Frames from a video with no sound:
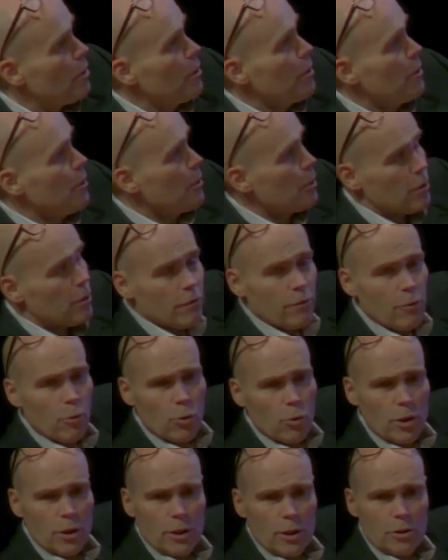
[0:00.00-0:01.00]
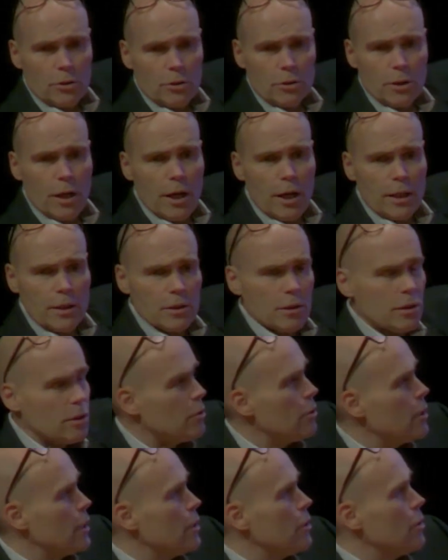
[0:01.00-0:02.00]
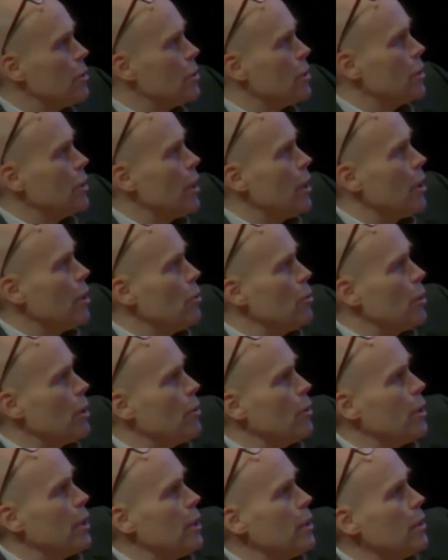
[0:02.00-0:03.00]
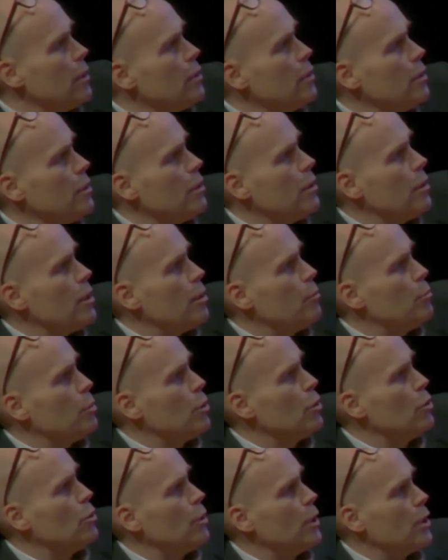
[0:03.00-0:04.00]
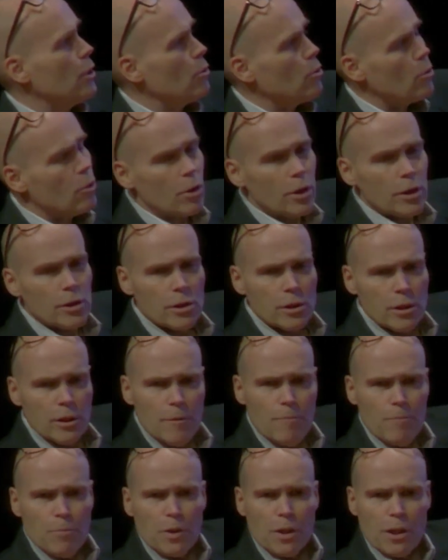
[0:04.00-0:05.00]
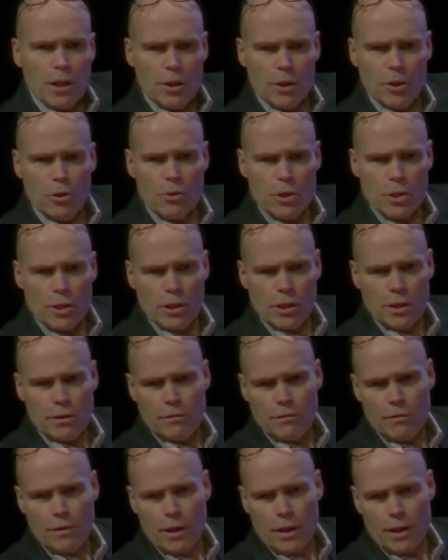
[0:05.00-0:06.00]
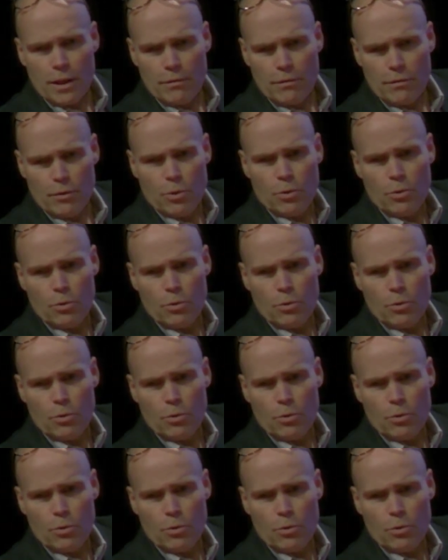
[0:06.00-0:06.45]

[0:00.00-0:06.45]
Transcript: the 4 little dots, right? There's a yellow, a green, a blue, and an orange. And those signify food,